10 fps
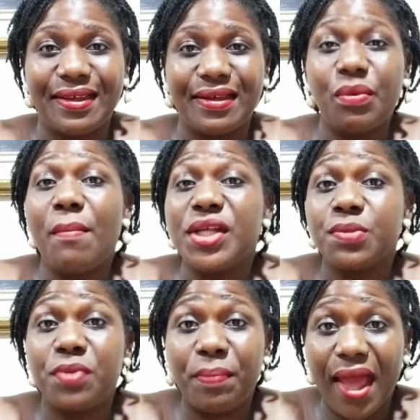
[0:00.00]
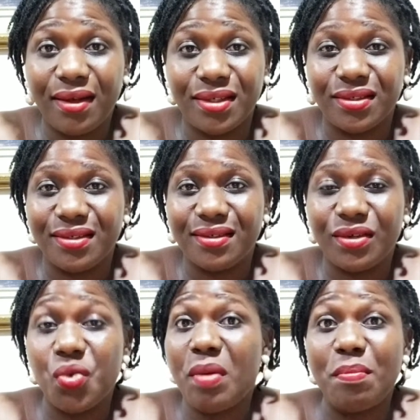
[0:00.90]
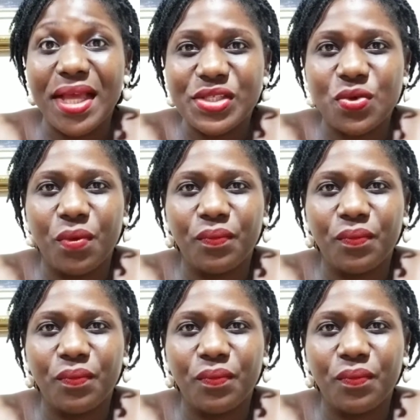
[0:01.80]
who are meant to propel you, who are meant to